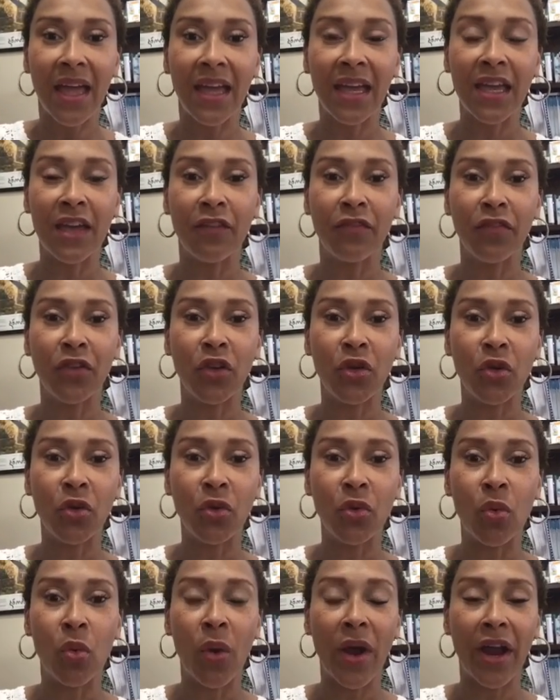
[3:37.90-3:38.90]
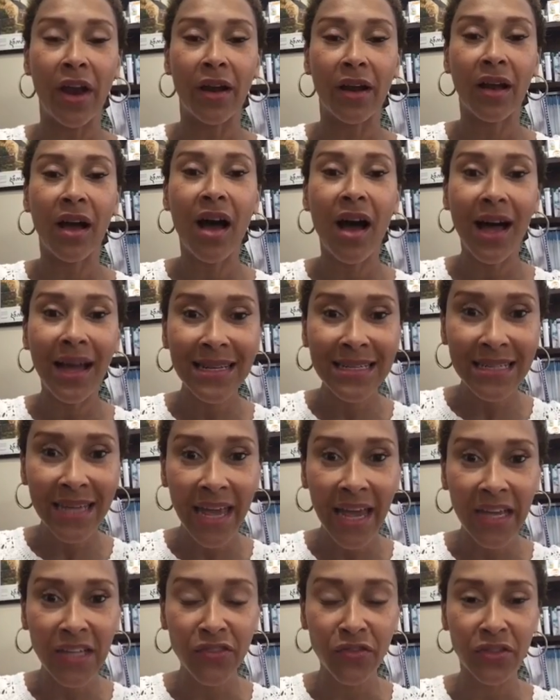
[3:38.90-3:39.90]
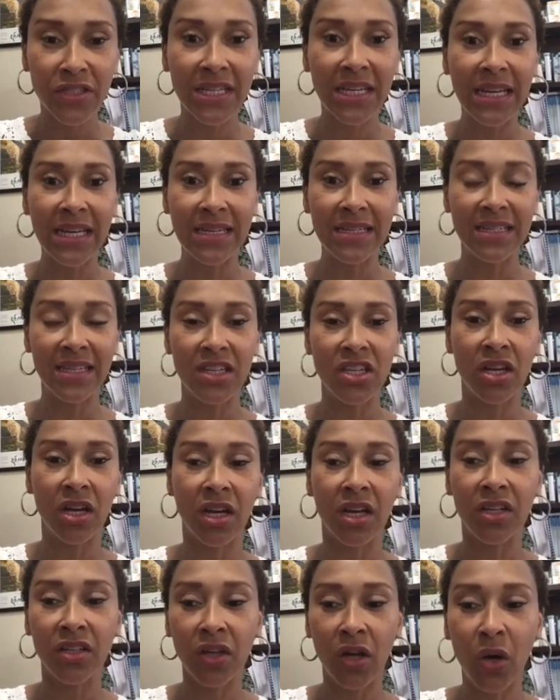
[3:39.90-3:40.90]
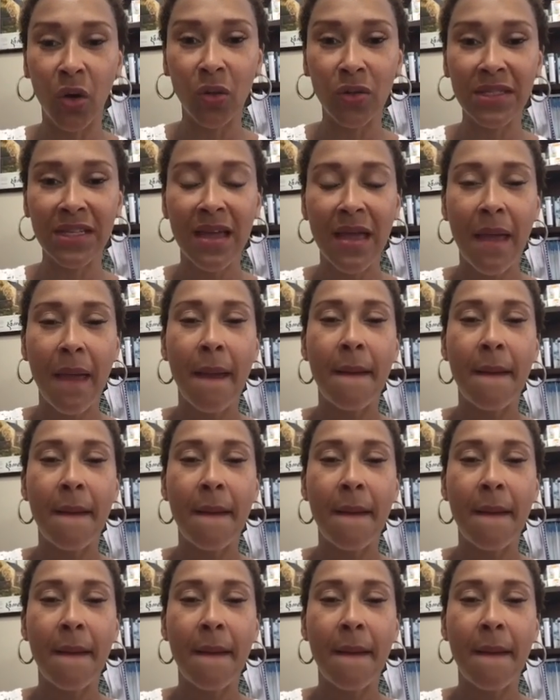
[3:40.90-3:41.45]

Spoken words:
If you wear contacts for teens and young adults,